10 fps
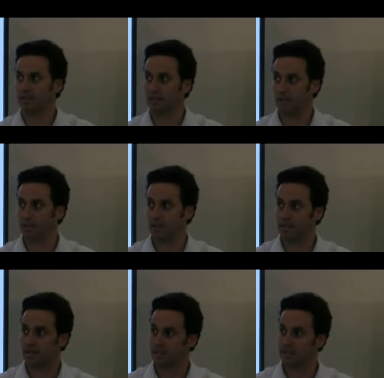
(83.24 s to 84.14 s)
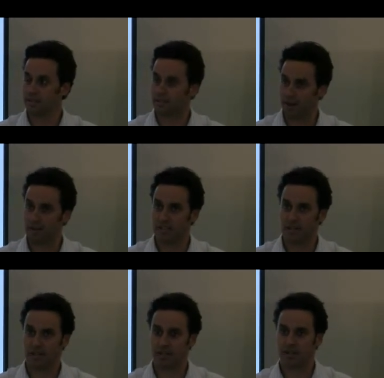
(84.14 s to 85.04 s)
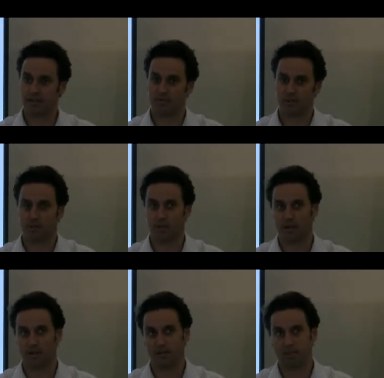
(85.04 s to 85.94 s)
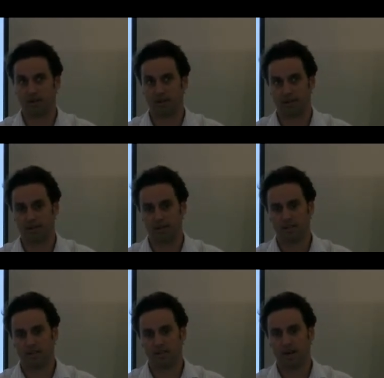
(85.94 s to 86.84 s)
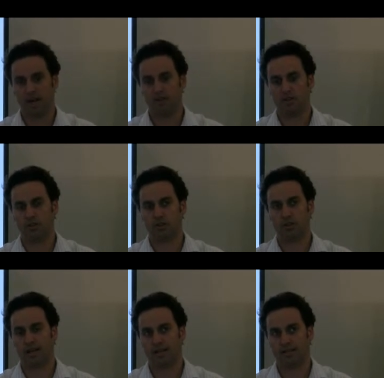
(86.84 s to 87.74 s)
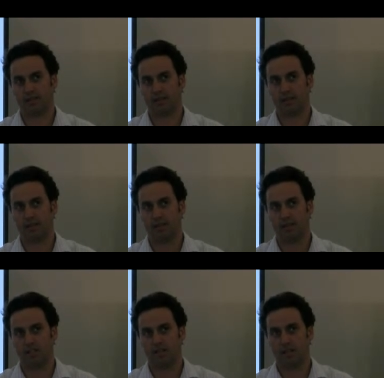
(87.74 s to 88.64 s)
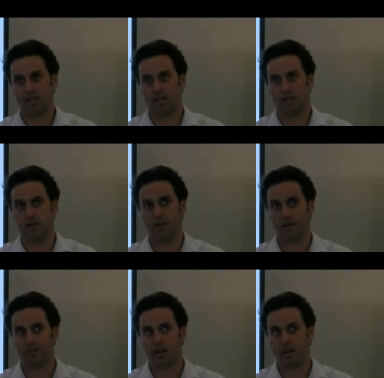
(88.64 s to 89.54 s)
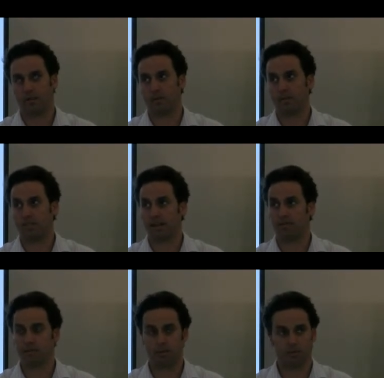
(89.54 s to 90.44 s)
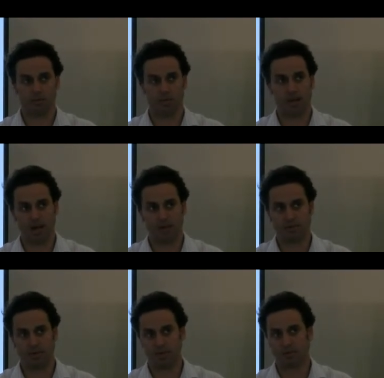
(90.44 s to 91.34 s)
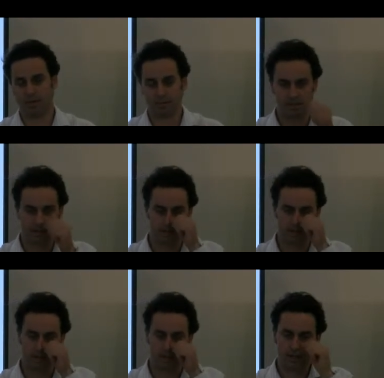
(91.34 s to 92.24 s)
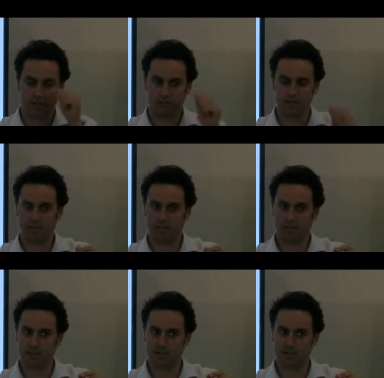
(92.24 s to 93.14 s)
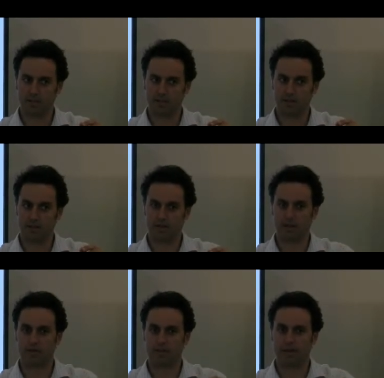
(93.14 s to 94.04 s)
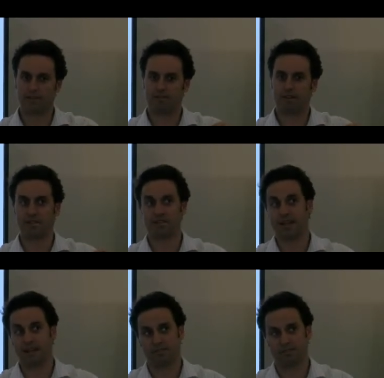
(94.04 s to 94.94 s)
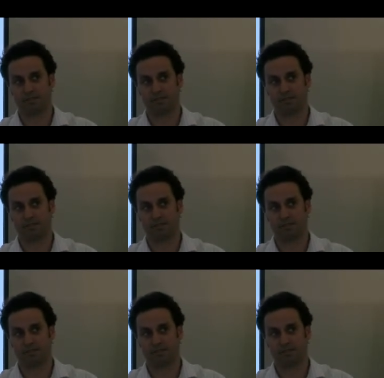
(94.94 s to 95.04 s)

new things. And that's very challenging. We've talked quite a lot about that. So how do you create a learning environment where it's safe for people to try new things and make mistakes? The first thing we said is that you need to make it fail safe